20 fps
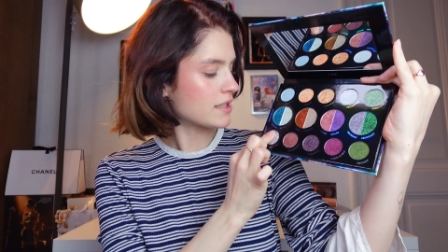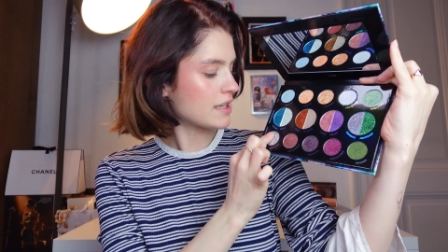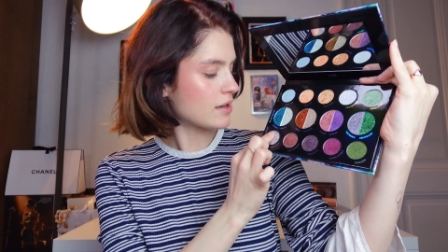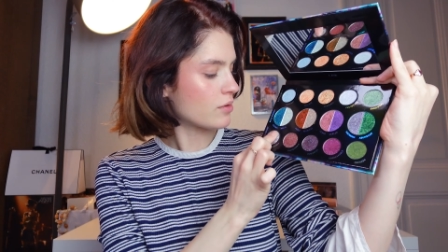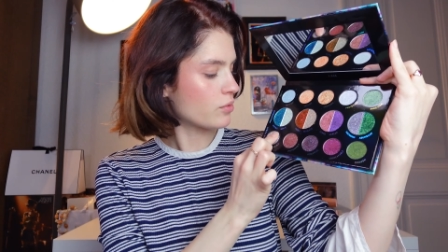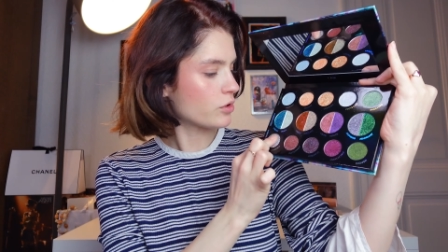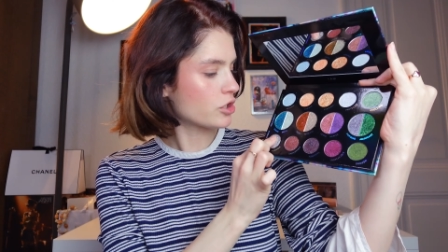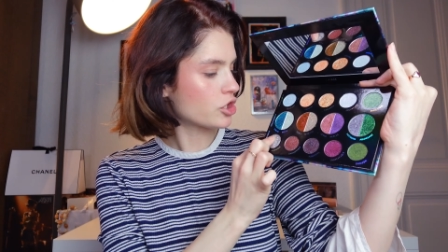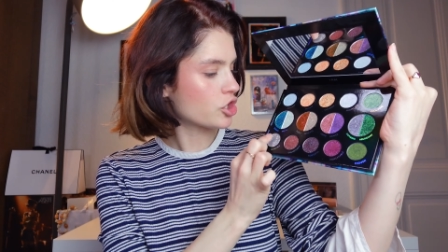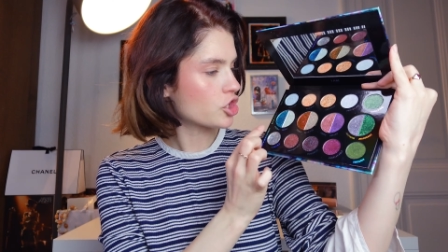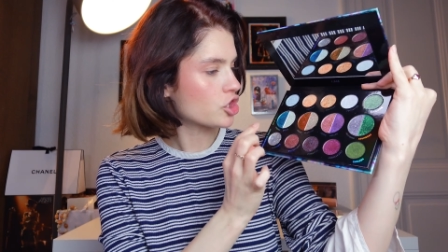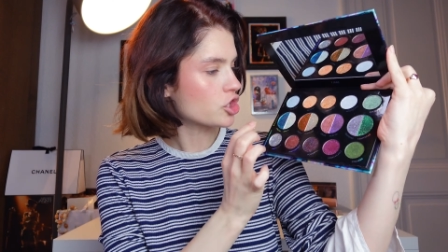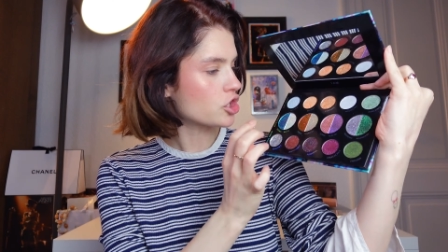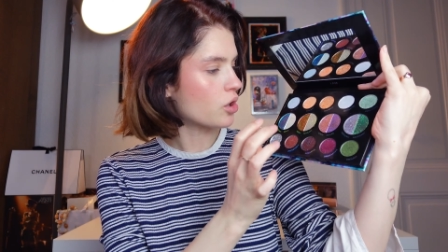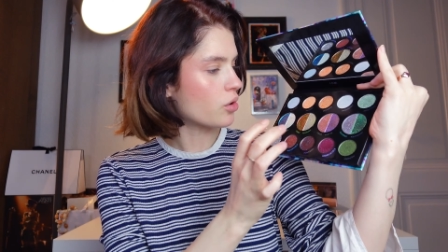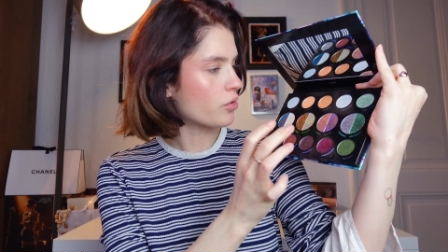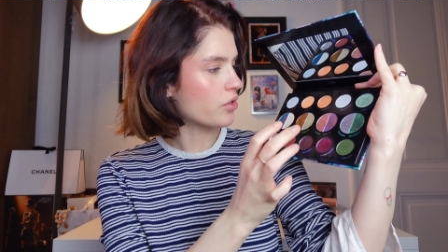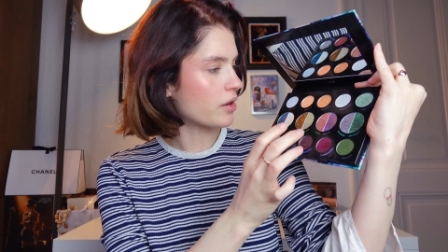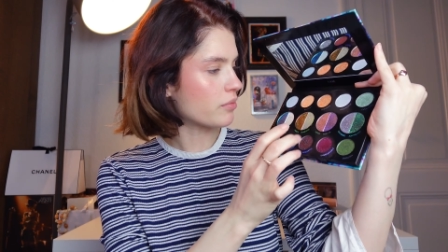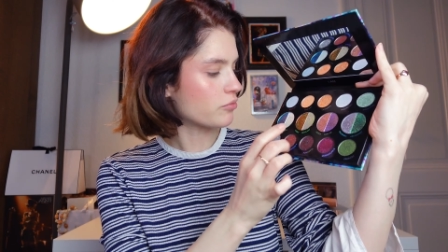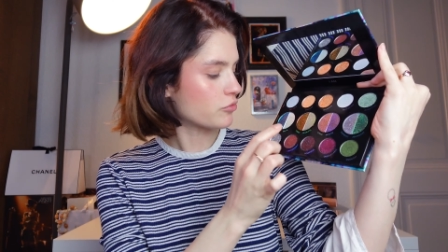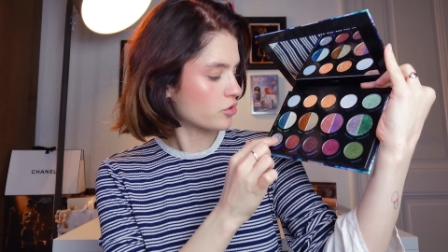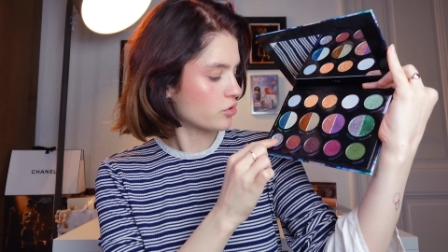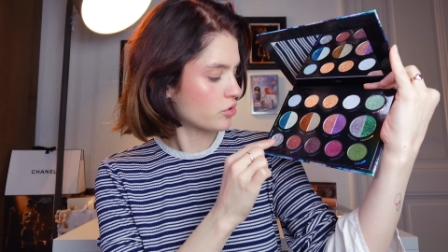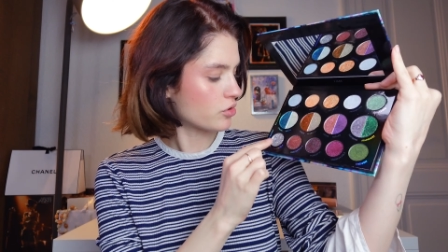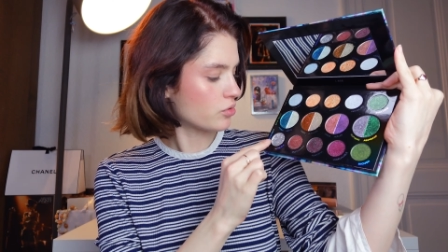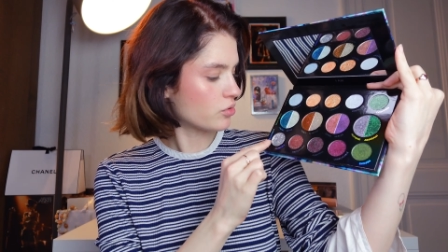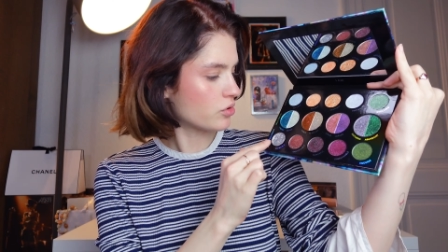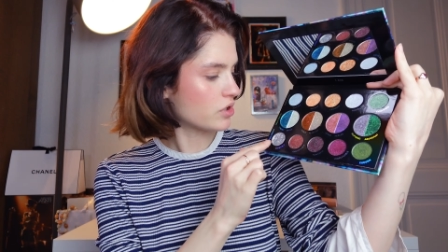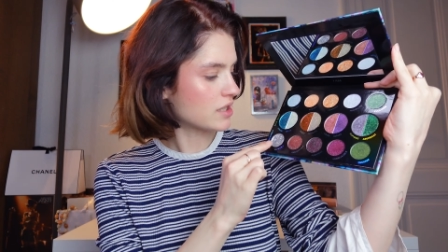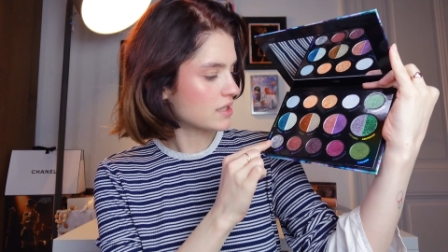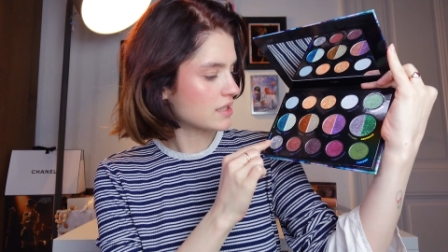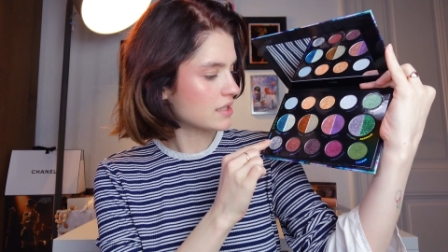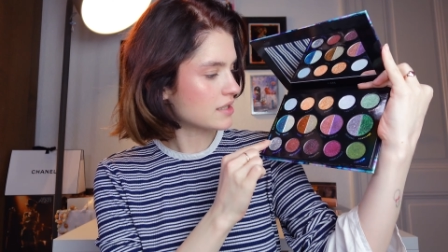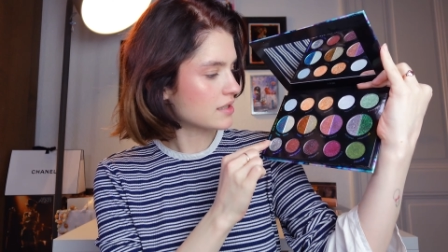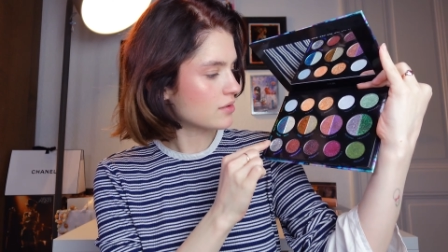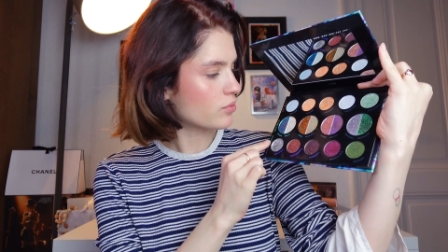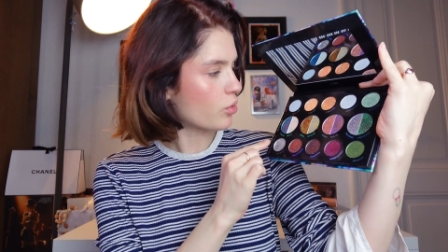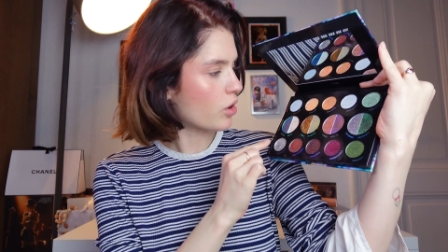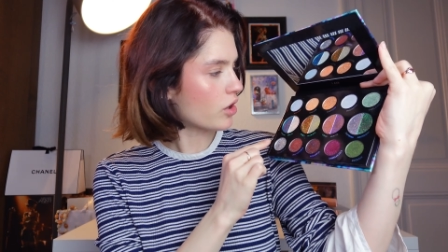I will show them to you. This
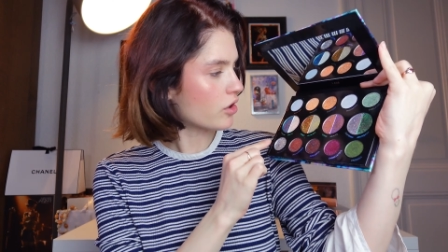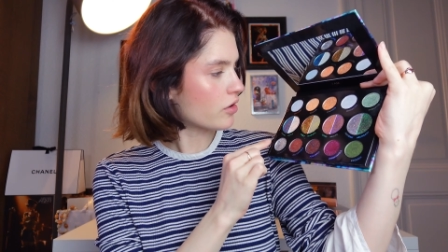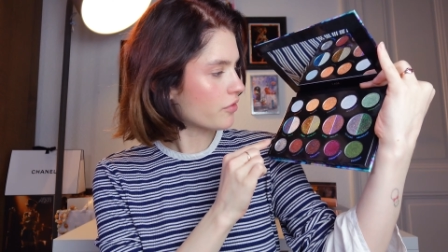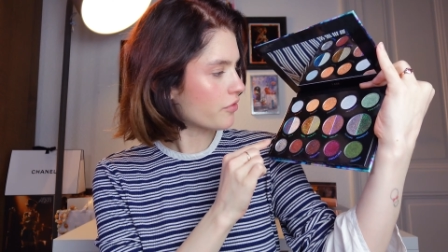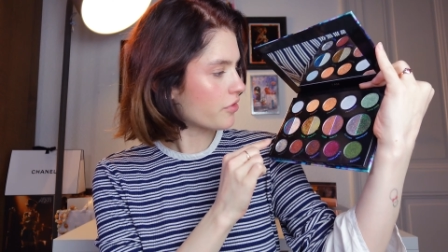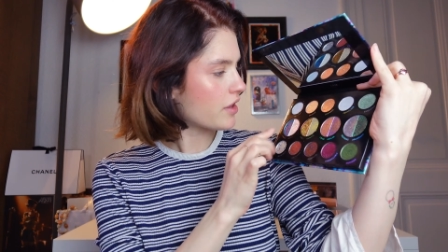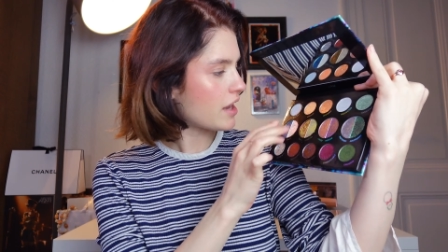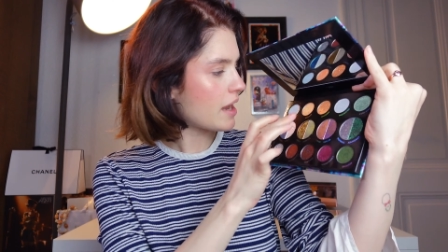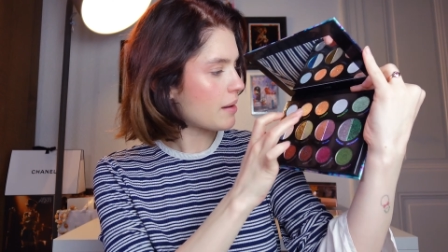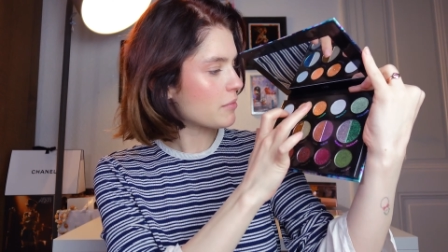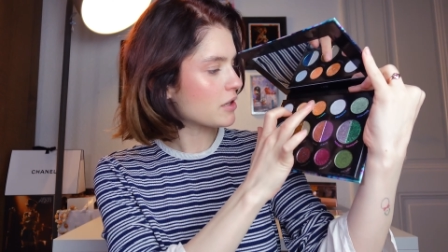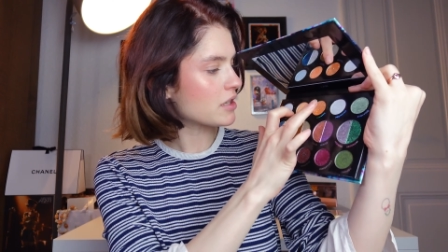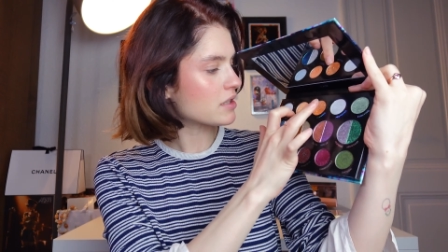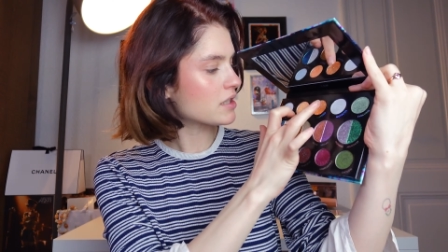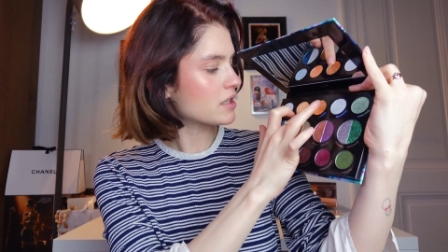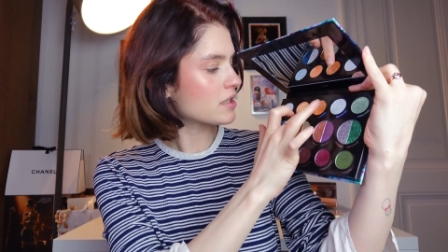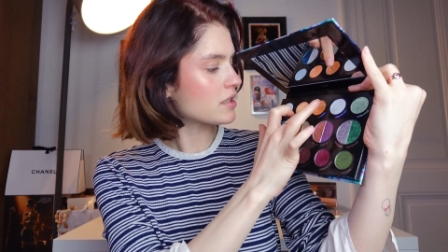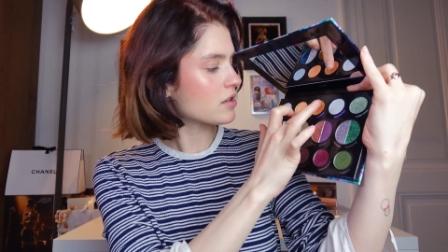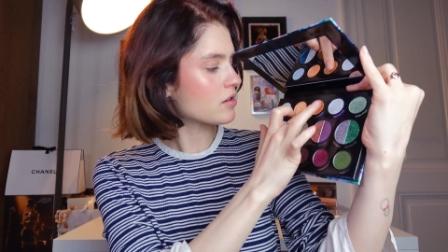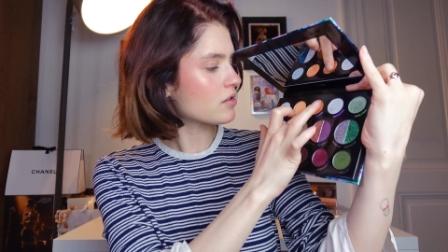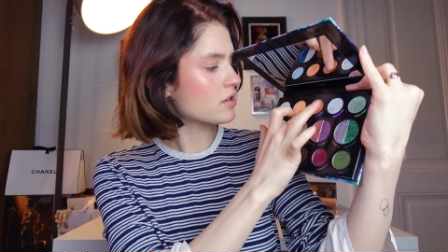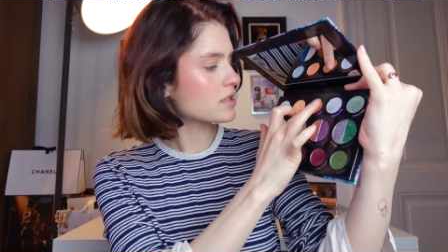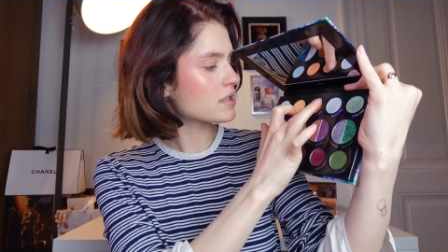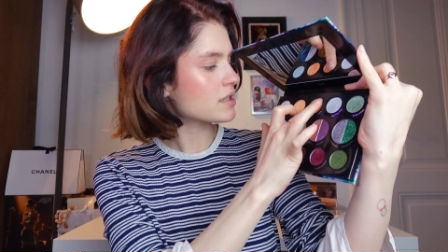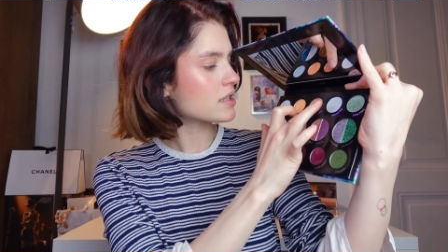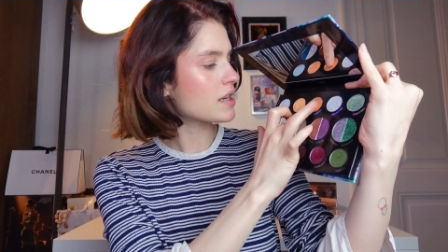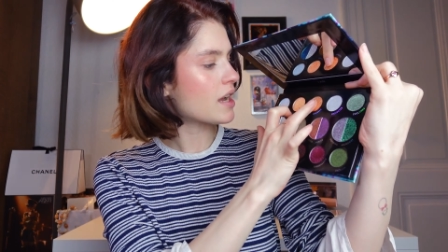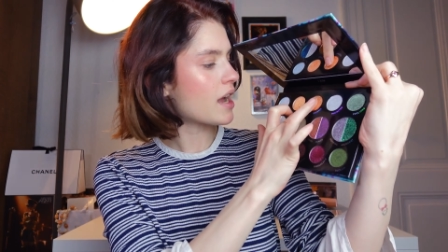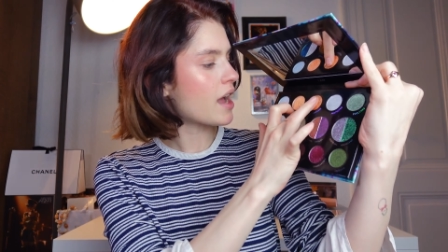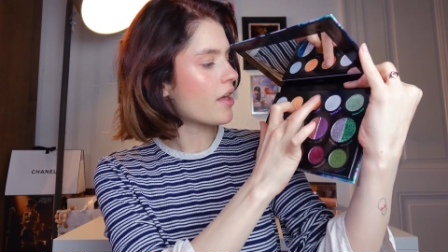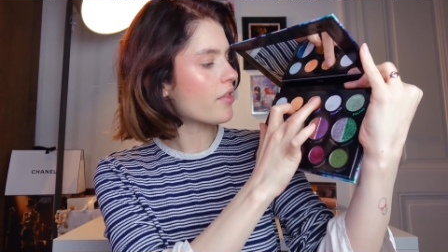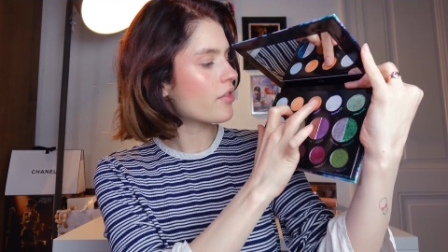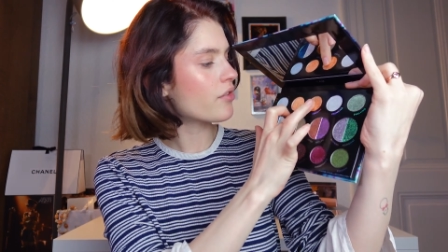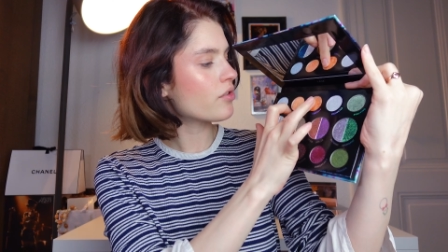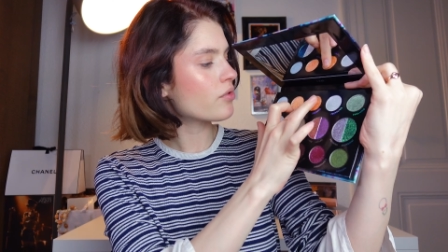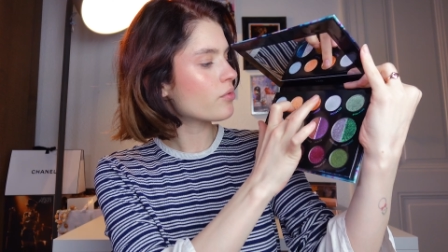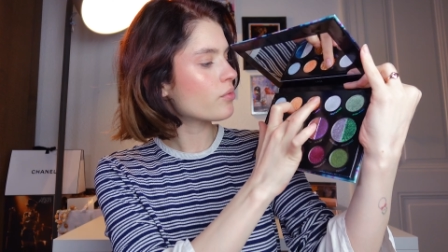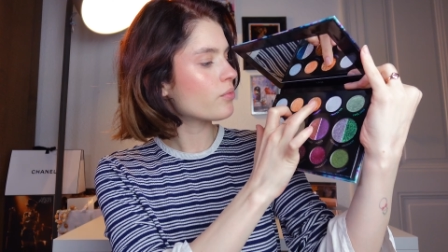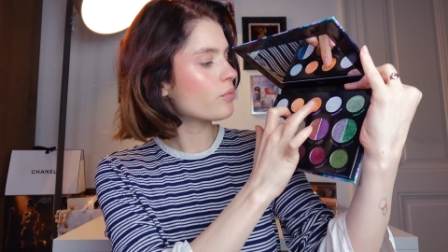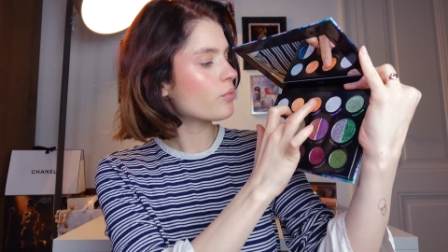is one of them and here's the
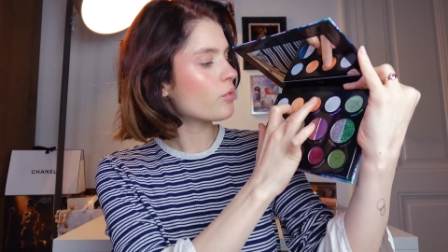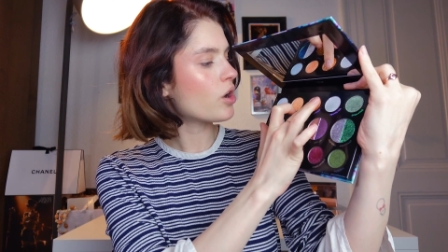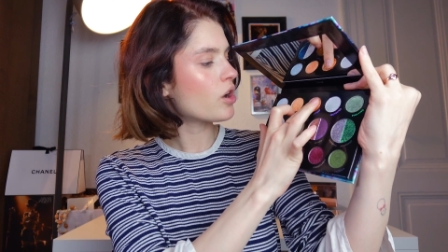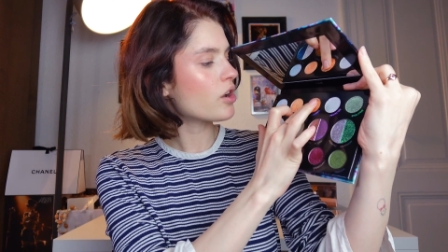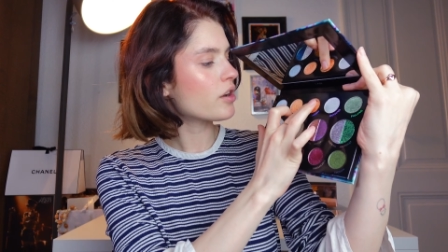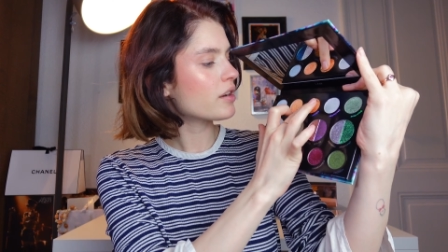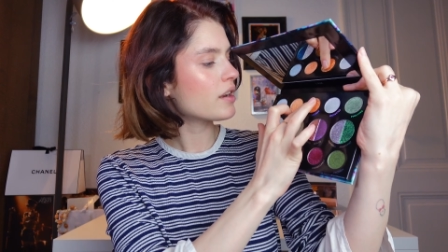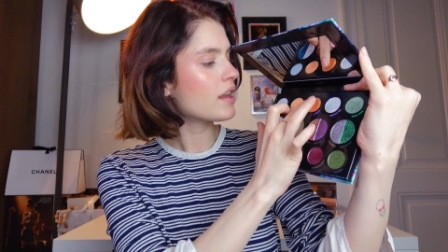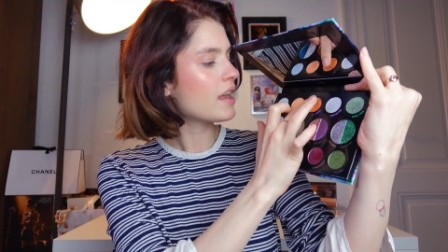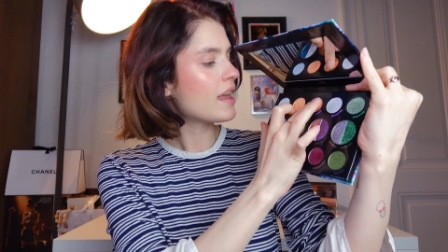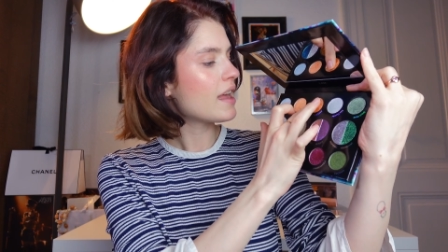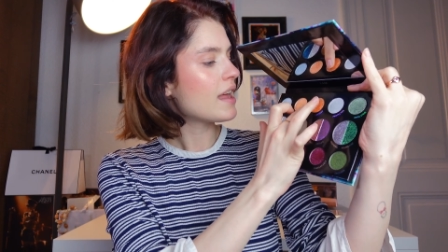other one.